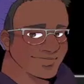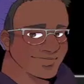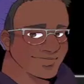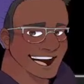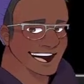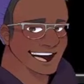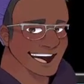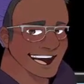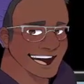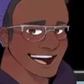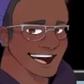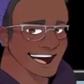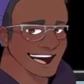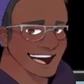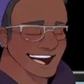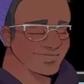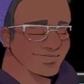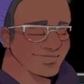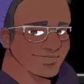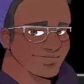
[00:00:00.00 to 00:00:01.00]
Anyway,
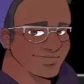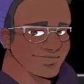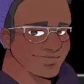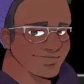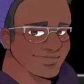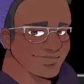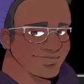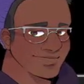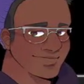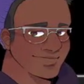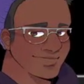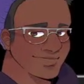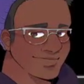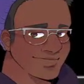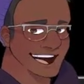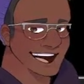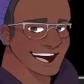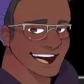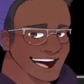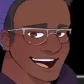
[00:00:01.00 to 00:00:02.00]

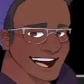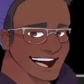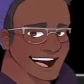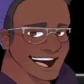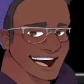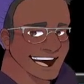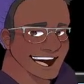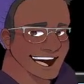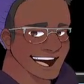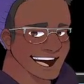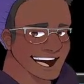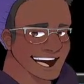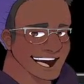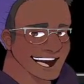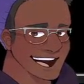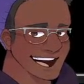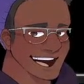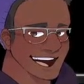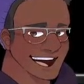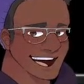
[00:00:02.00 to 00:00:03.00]
their goal is to hit
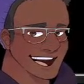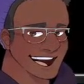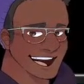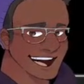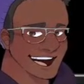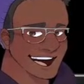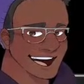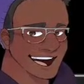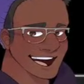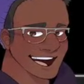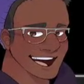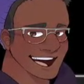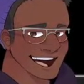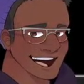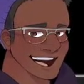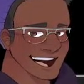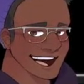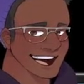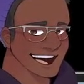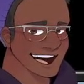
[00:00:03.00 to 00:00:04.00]
critical
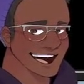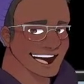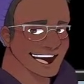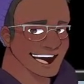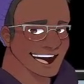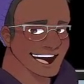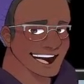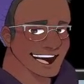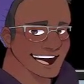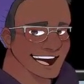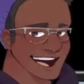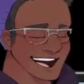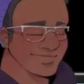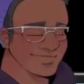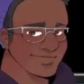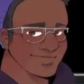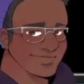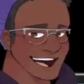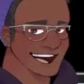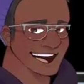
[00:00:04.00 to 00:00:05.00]
mass, right?
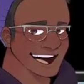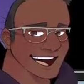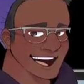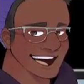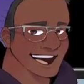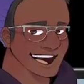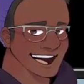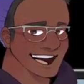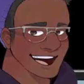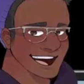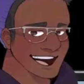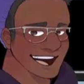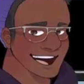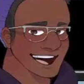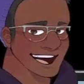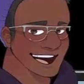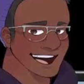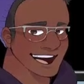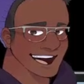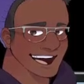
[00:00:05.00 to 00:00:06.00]
The company's goal is to
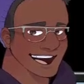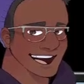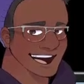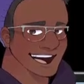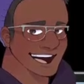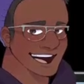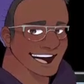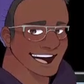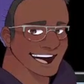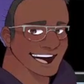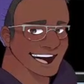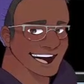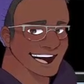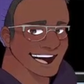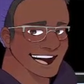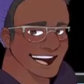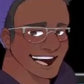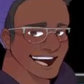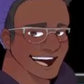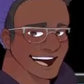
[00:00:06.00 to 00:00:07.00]
hit critical mass. What's
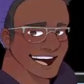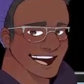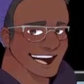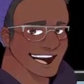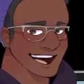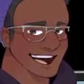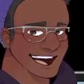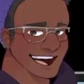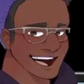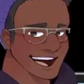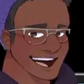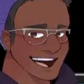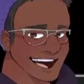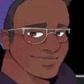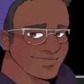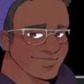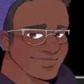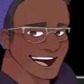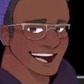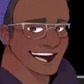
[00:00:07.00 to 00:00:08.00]
critical mass?
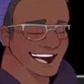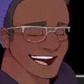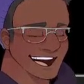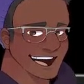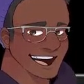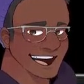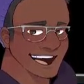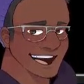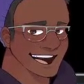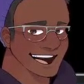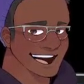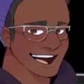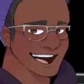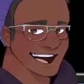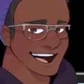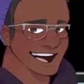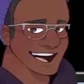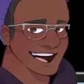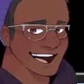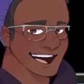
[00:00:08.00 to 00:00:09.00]
Critical mass.
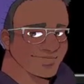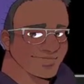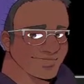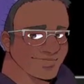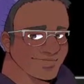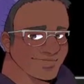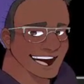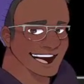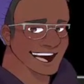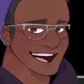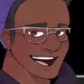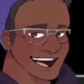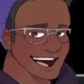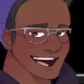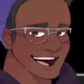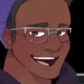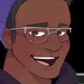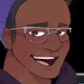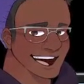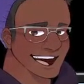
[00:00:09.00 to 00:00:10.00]
Oh, God,
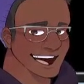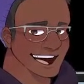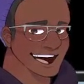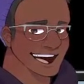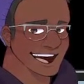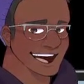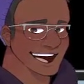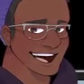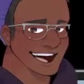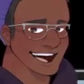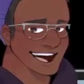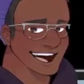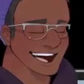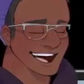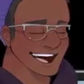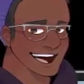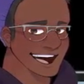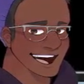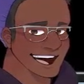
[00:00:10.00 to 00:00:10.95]
that's the thinnest brush.